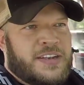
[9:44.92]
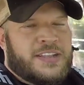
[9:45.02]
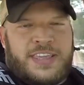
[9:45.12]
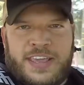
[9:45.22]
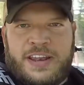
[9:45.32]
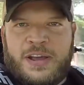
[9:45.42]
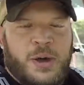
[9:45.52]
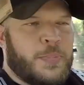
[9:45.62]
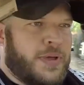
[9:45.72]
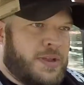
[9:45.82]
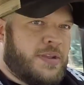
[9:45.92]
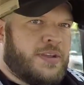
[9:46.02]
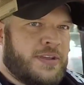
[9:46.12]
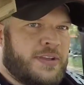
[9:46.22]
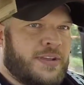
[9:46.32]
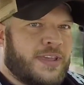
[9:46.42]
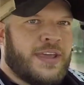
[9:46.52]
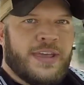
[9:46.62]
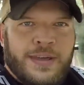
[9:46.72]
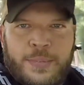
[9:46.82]
can't help it.
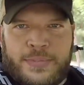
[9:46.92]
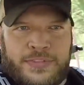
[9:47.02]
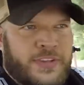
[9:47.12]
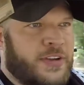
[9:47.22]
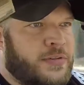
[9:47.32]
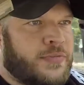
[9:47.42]
Can't help myself.